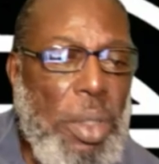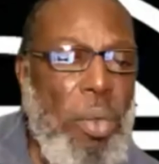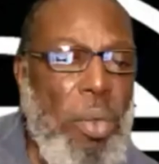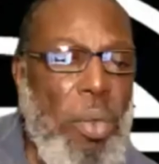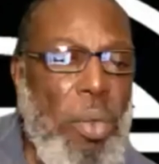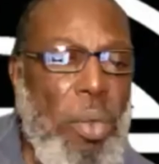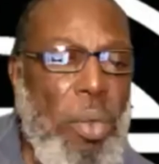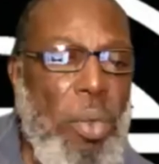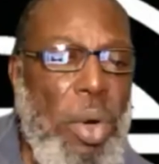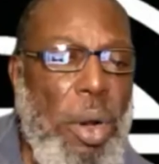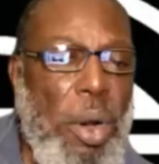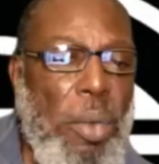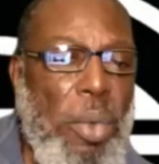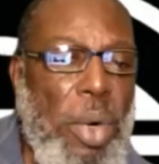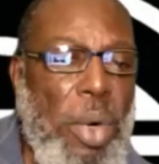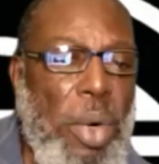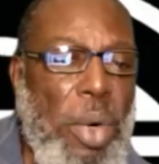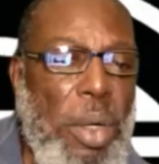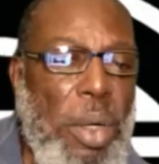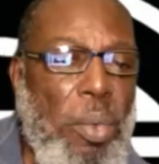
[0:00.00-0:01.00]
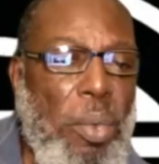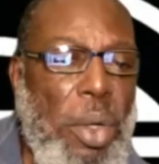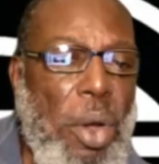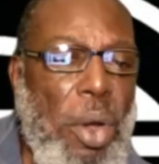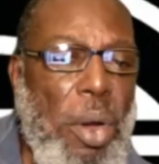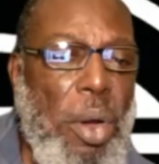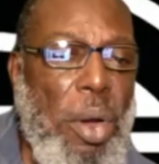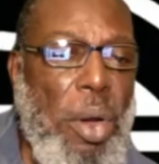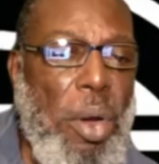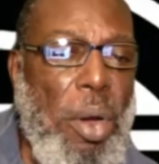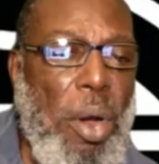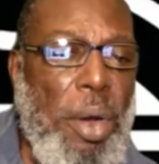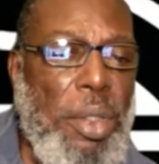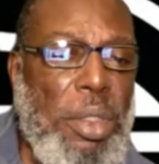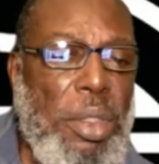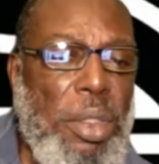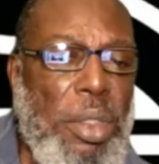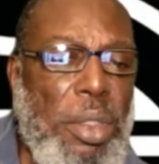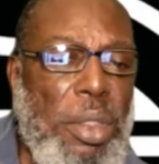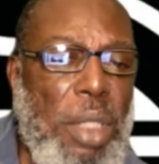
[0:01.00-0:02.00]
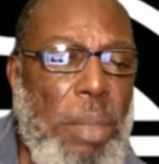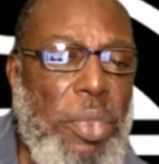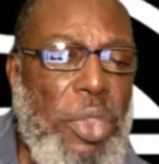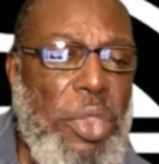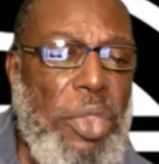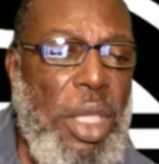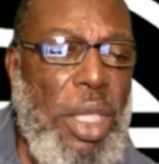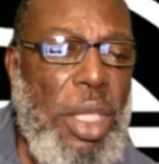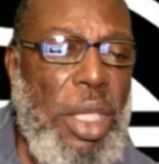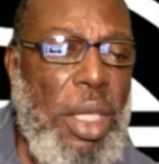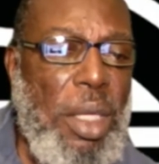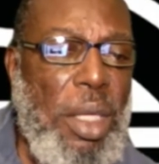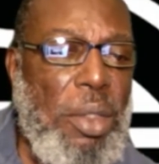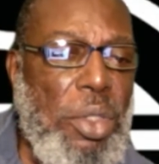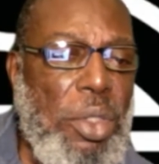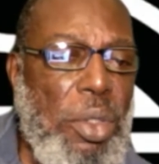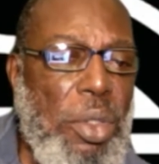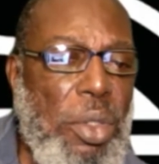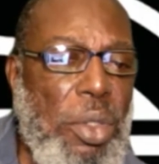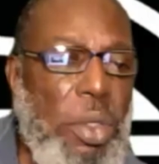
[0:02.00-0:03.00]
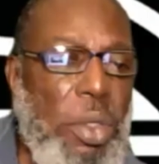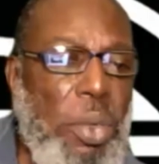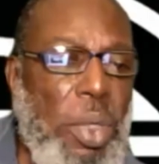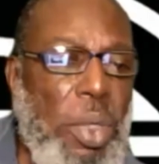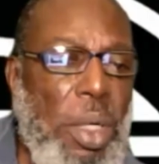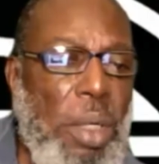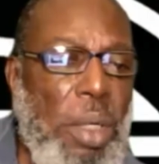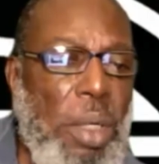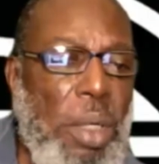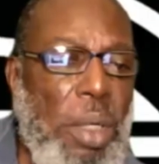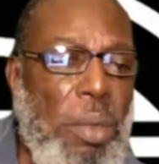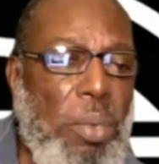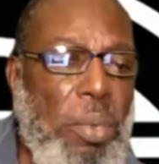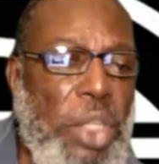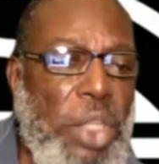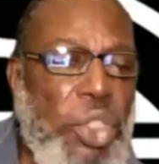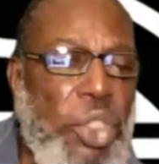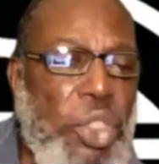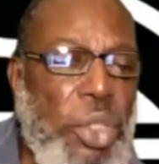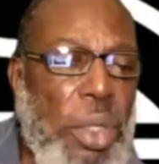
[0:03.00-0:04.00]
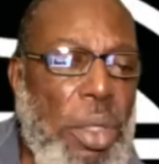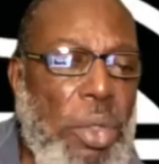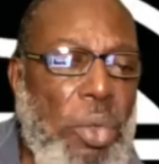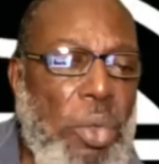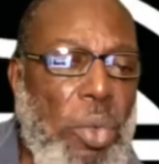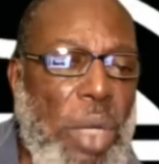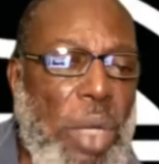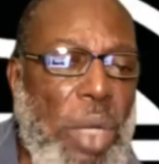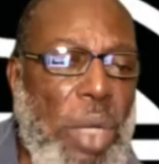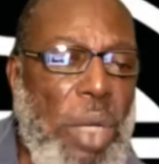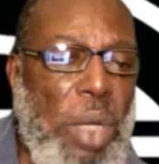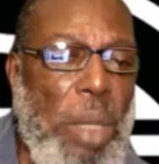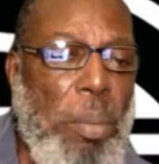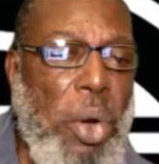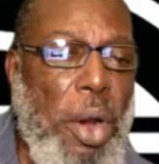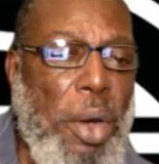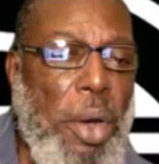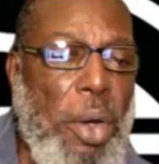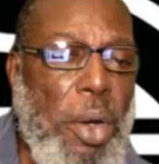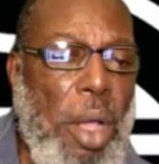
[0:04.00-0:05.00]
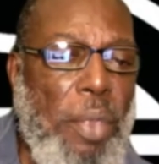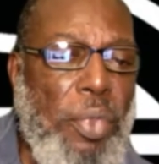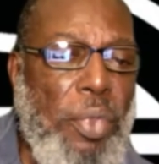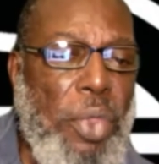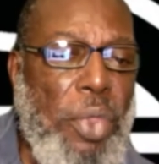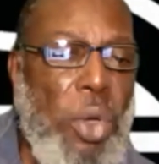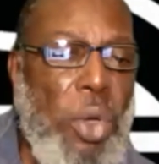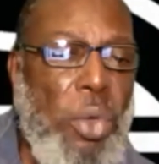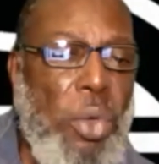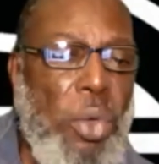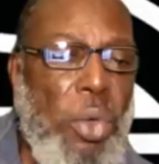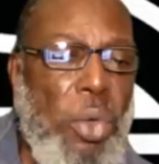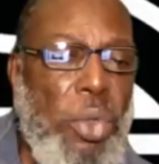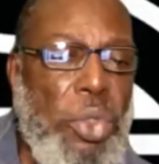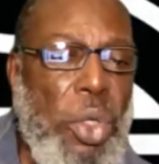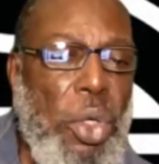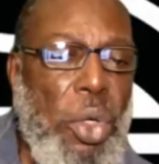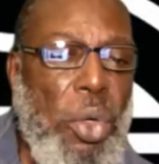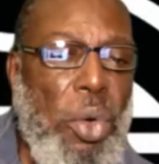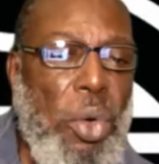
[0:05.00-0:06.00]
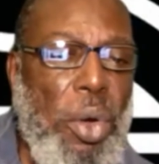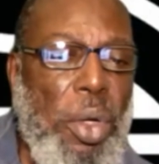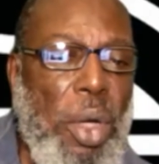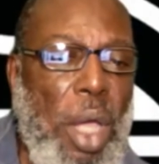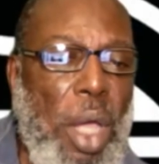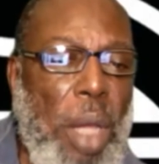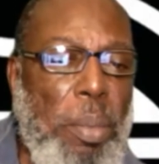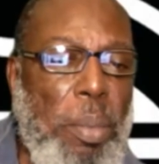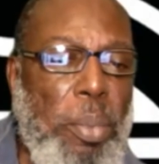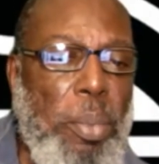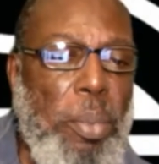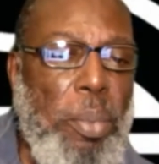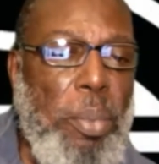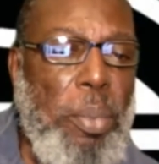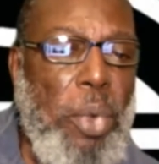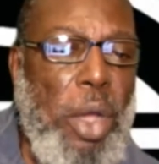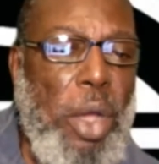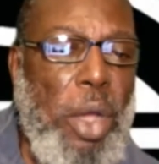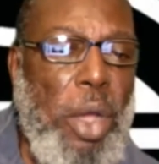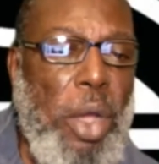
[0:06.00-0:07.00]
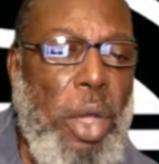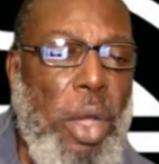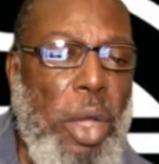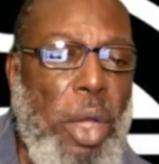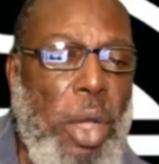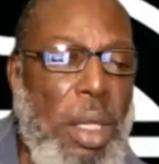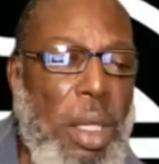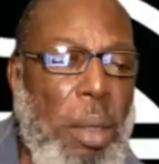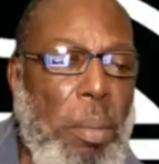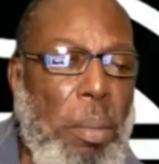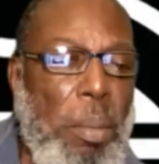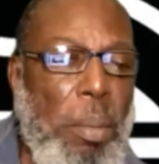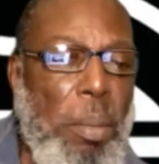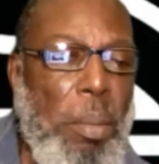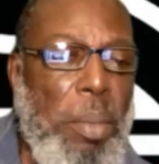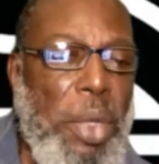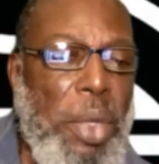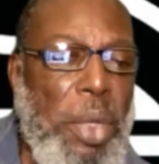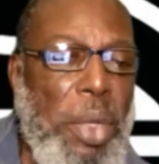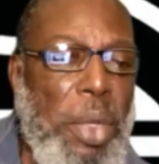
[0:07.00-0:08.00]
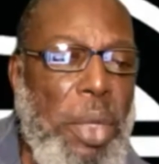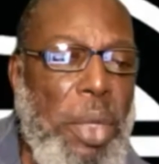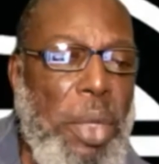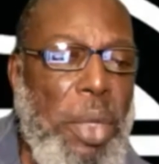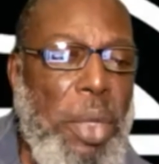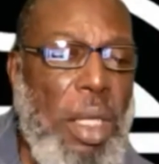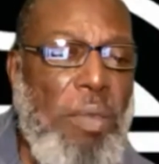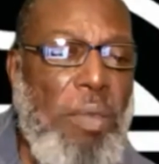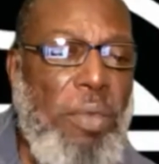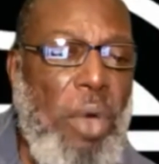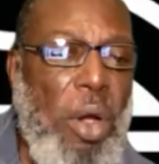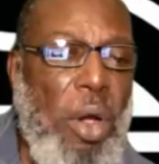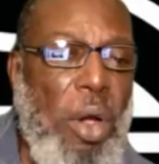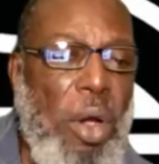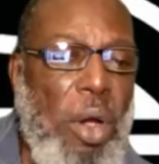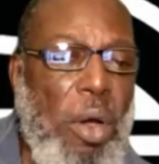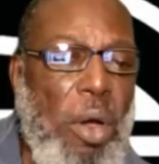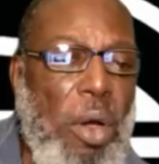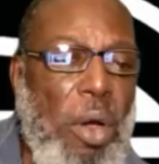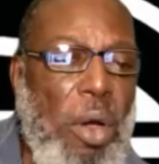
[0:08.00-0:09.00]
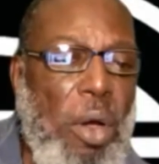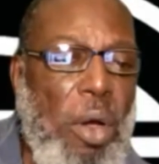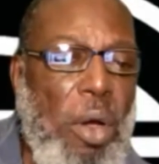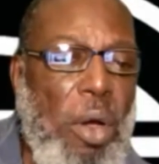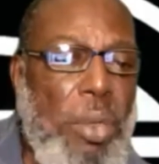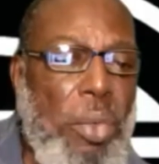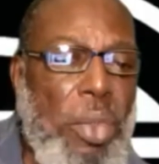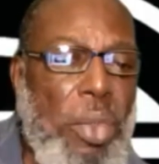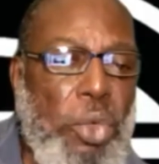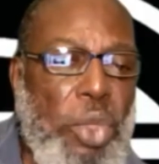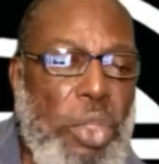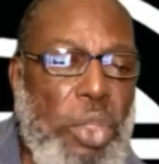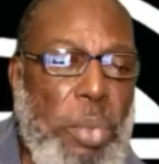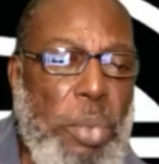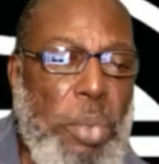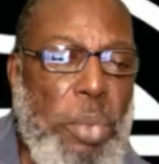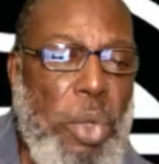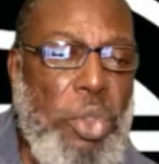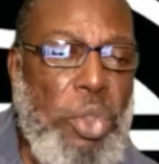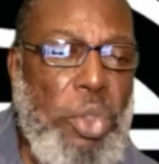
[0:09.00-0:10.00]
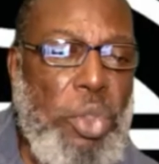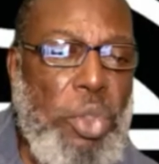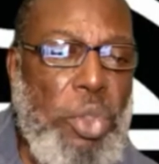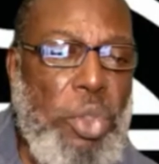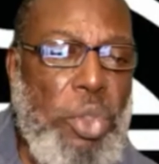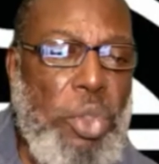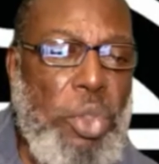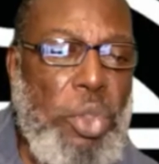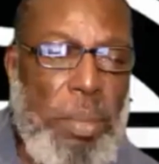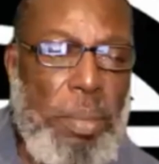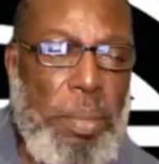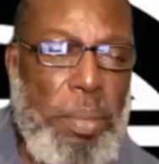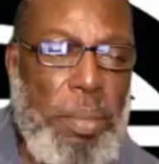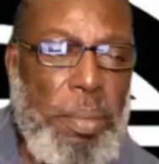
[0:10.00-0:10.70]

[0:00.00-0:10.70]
What are some things you would wish to impart on those who are not proximately but directly involved with the criminal justice system?